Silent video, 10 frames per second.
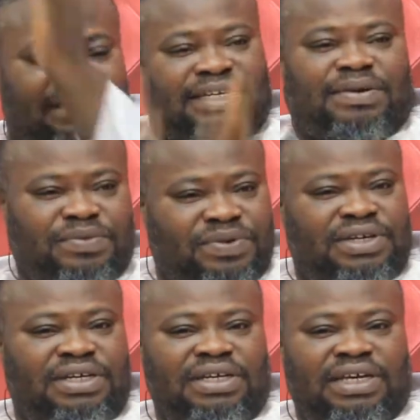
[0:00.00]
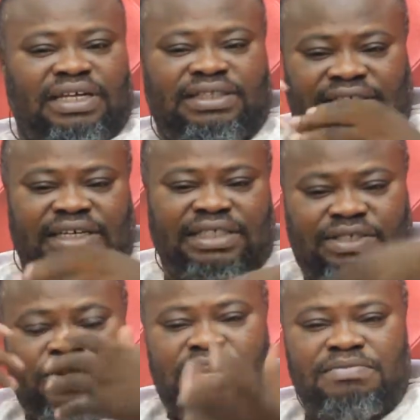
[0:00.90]
Tell into it
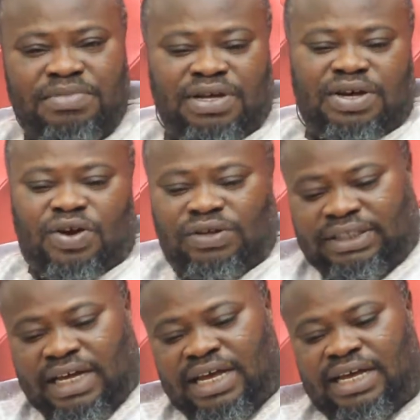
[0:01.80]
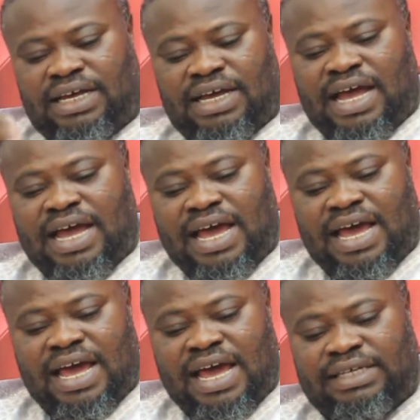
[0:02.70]
when him on say,
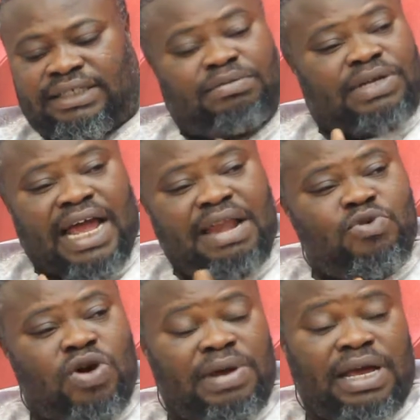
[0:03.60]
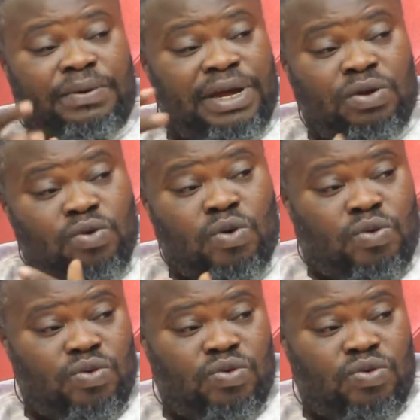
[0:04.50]
some day anyone where you renew